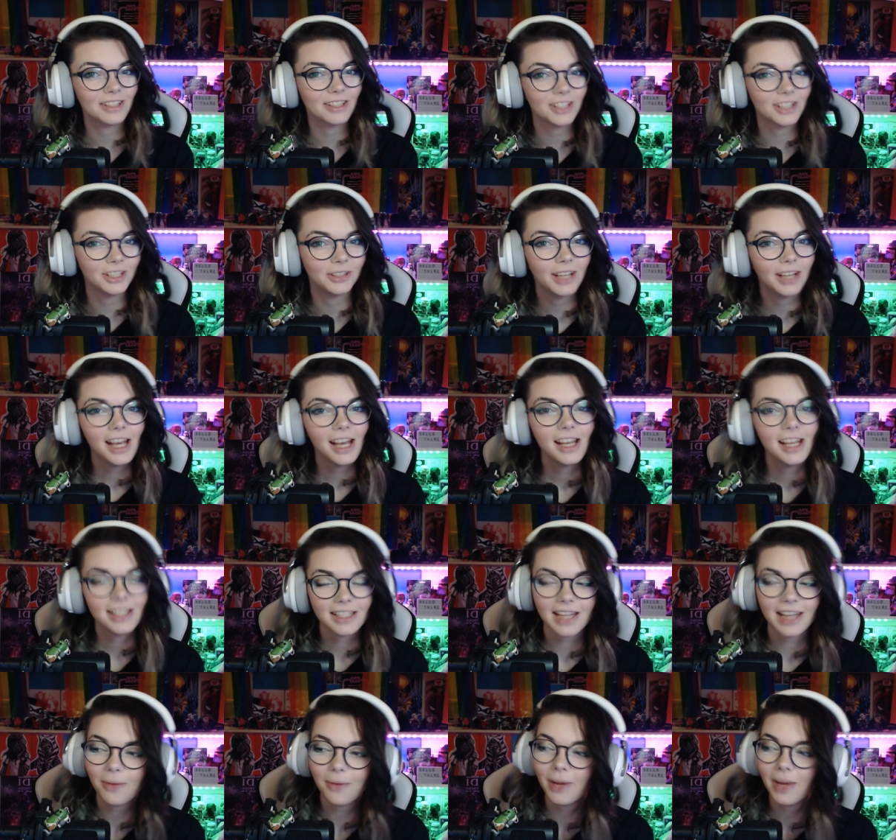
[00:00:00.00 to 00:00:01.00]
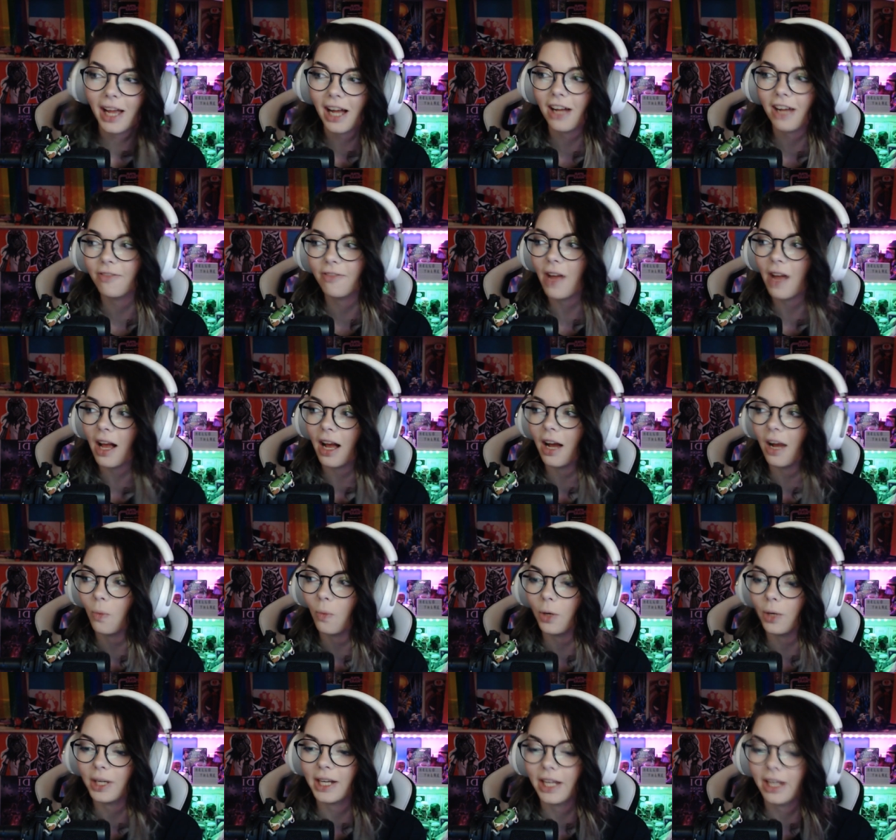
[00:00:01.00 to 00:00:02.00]
So today we have uh,
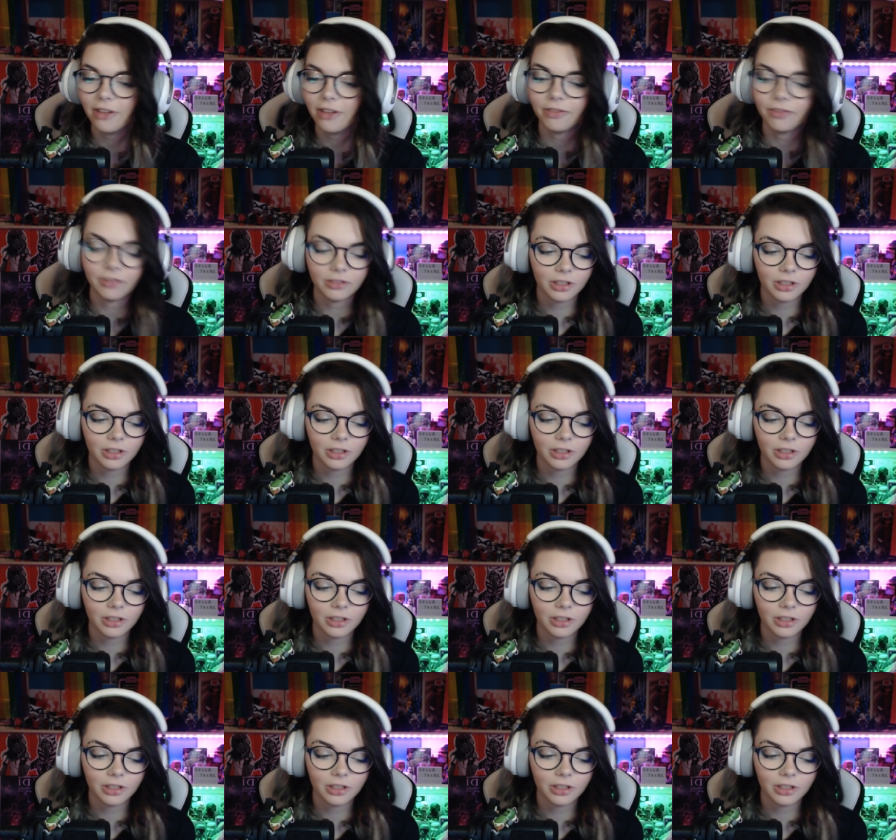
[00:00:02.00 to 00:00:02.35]
What If.